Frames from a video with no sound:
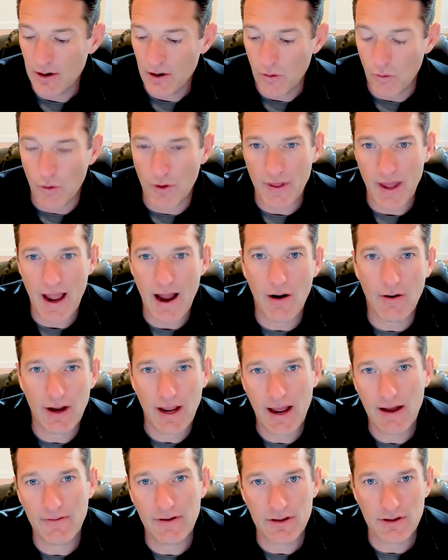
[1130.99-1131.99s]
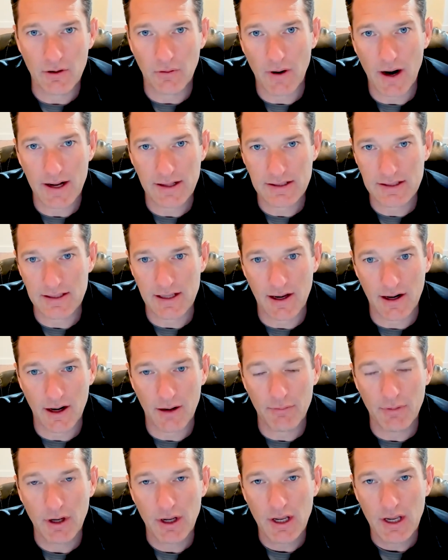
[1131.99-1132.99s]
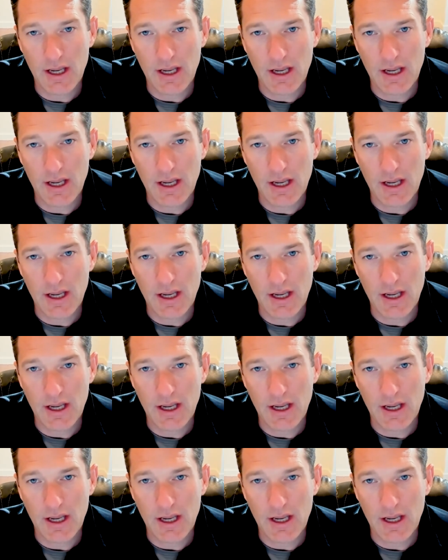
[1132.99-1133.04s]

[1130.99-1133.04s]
without having the right setup.